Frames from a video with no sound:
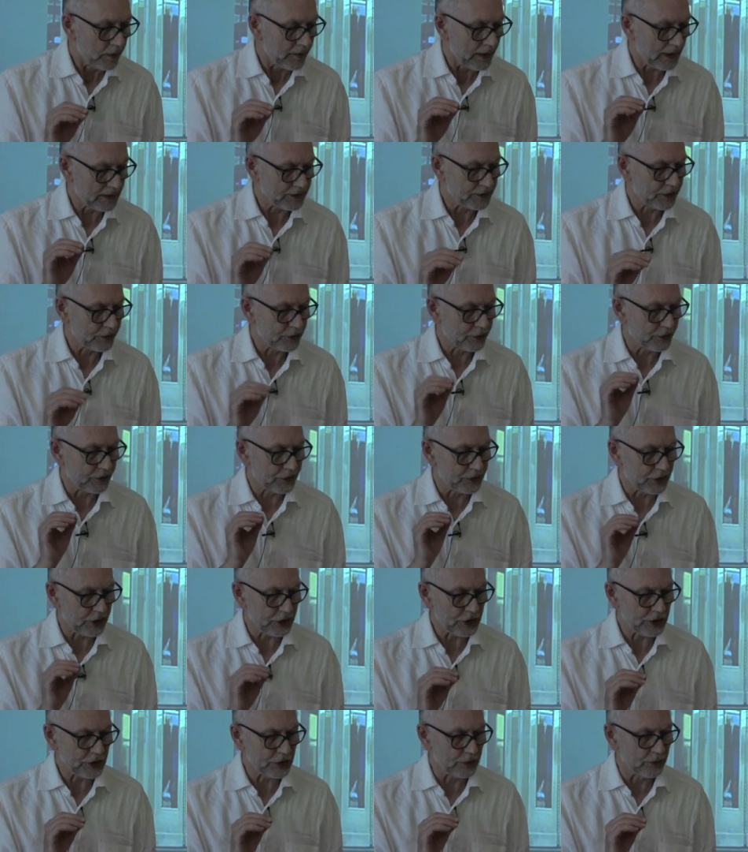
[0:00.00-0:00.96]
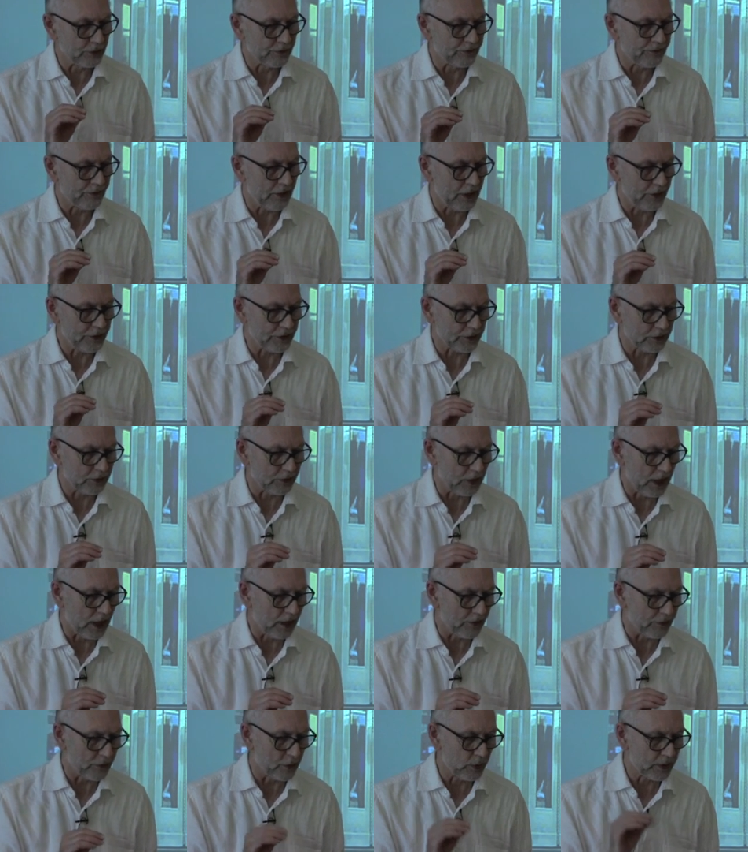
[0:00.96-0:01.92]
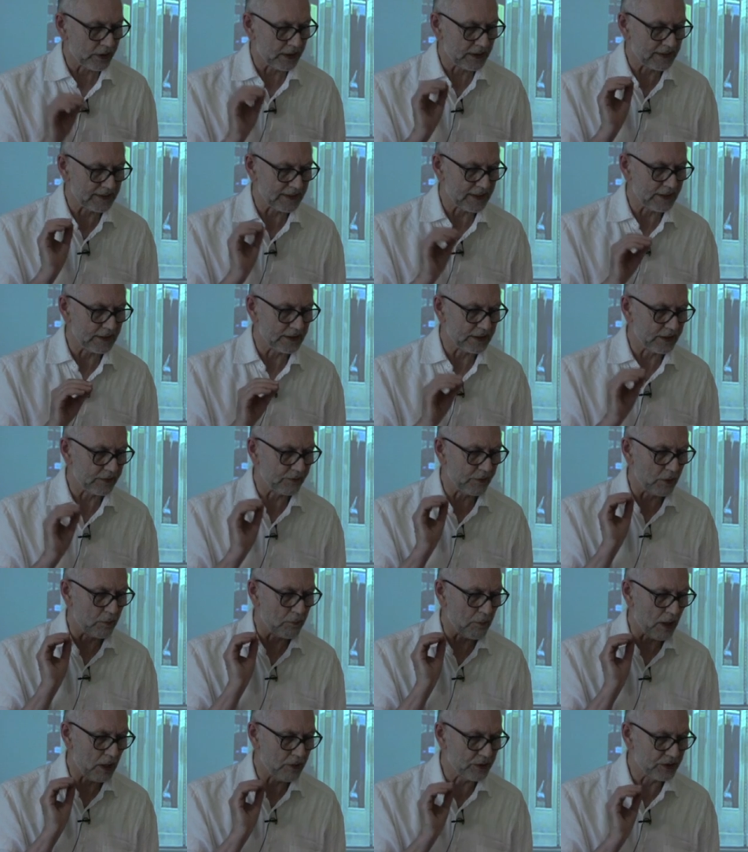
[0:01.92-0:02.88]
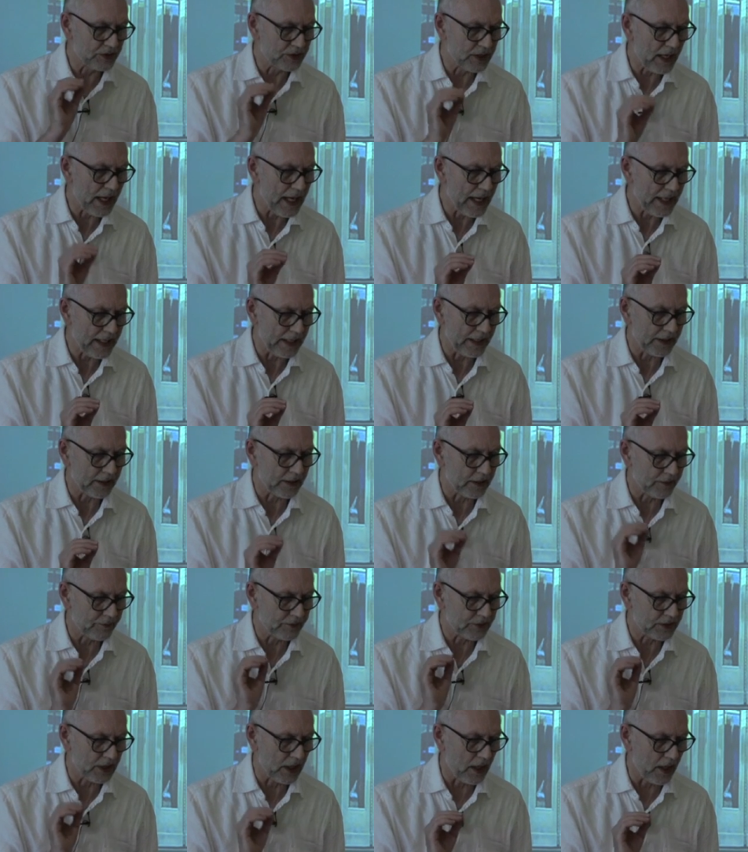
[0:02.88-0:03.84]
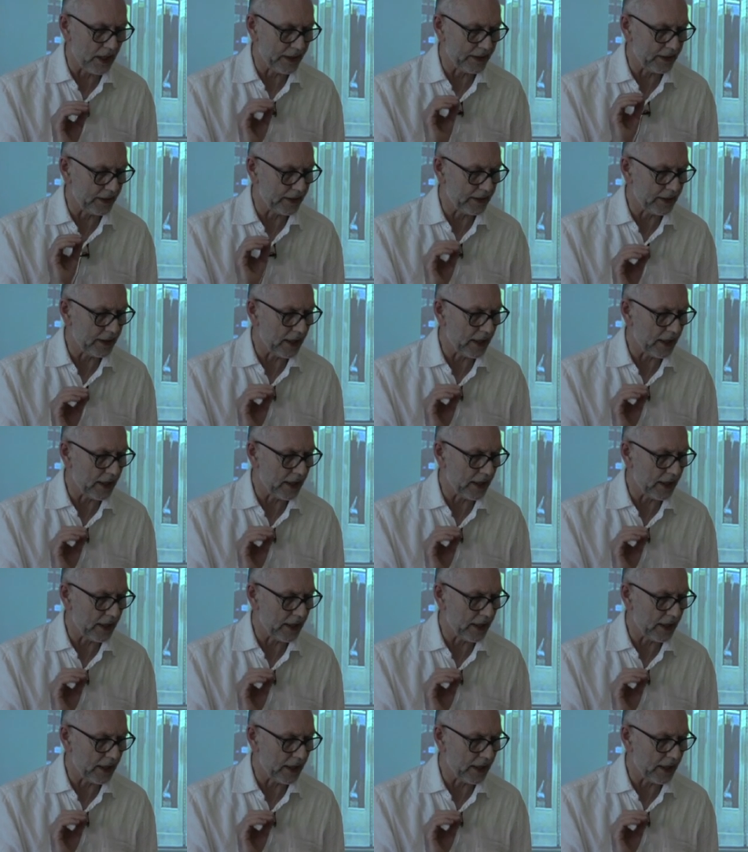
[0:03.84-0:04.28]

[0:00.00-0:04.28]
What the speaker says: Thus, a traditional photograph will consist of a mosaic of tiny